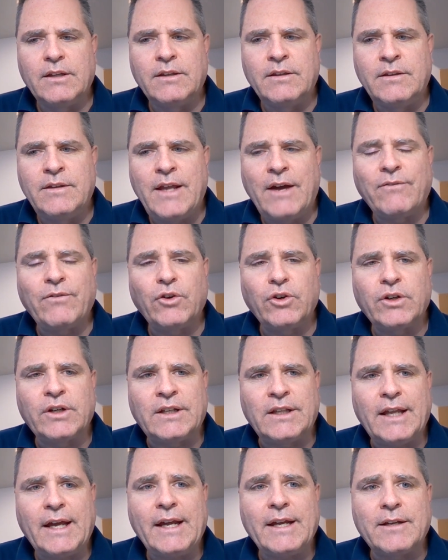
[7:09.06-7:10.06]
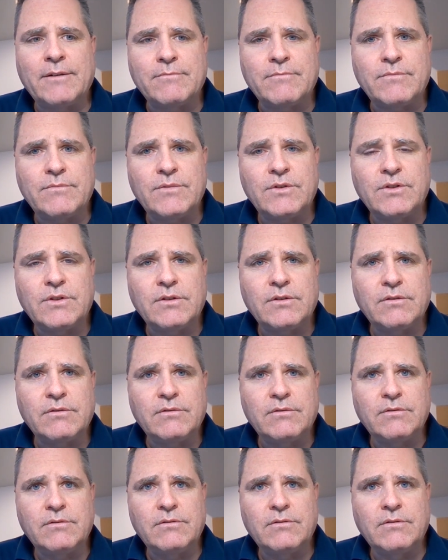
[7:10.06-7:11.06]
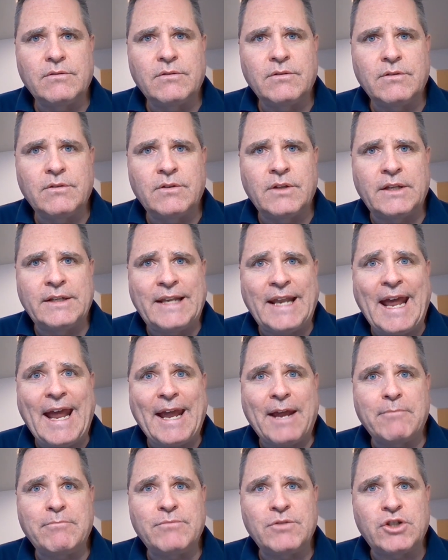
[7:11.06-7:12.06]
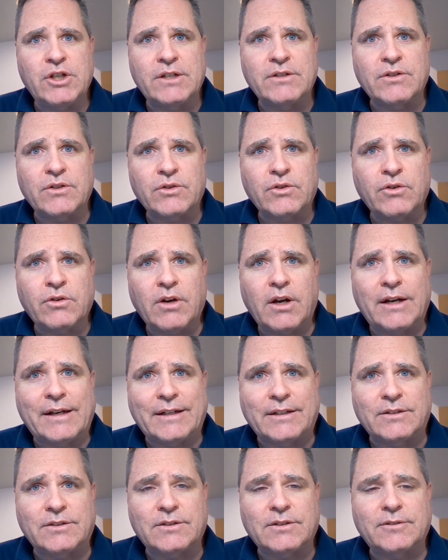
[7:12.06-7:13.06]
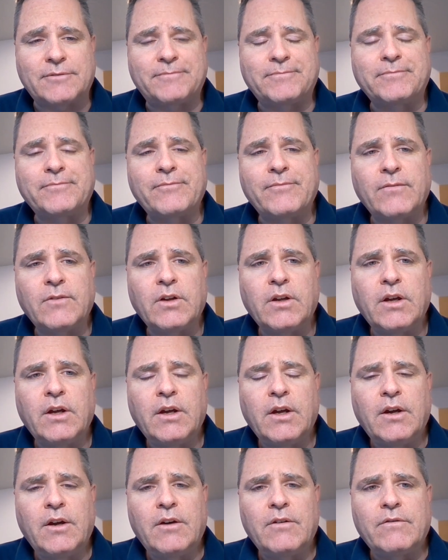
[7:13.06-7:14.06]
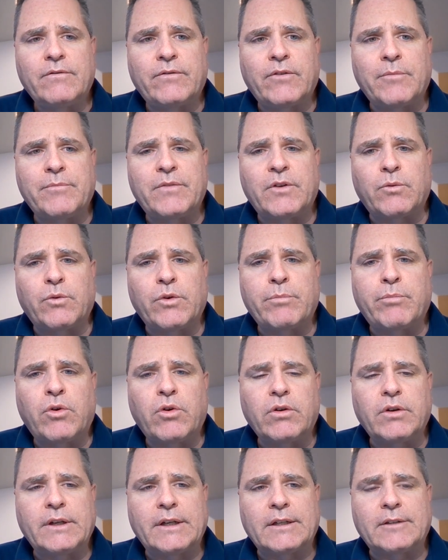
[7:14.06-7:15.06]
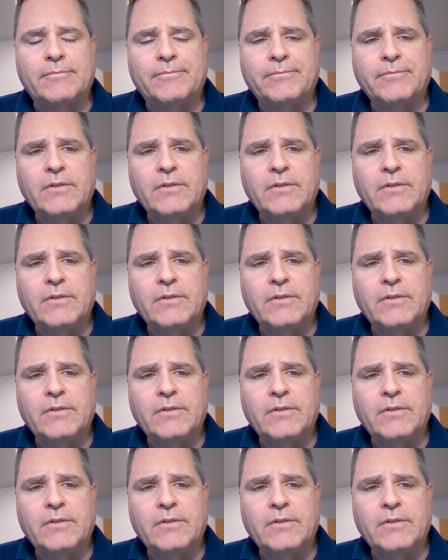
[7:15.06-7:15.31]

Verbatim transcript: never claims the name Jesus Christ from the reporting.